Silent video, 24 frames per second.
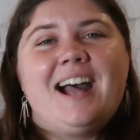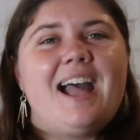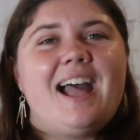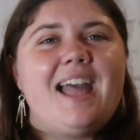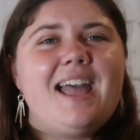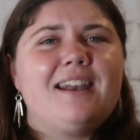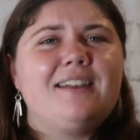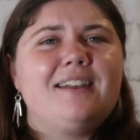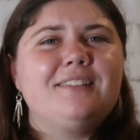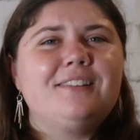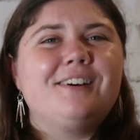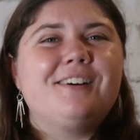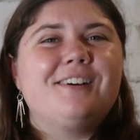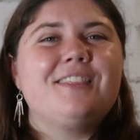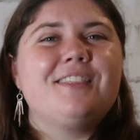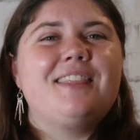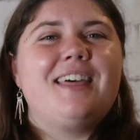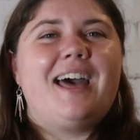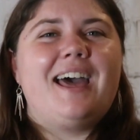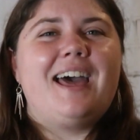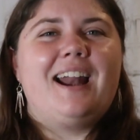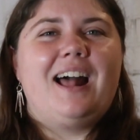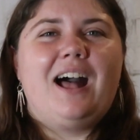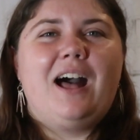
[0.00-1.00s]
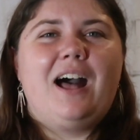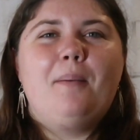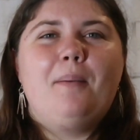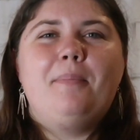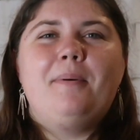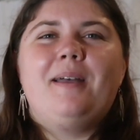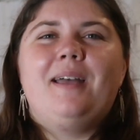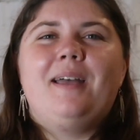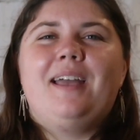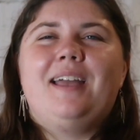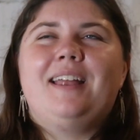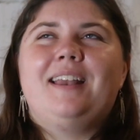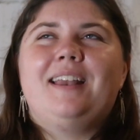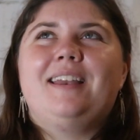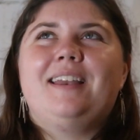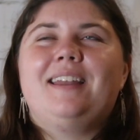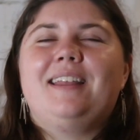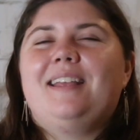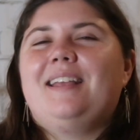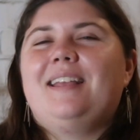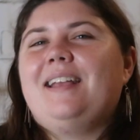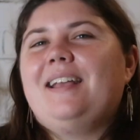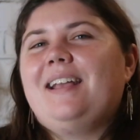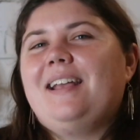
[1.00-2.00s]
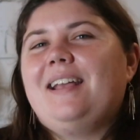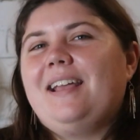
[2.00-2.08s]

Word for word: I had to look that up, and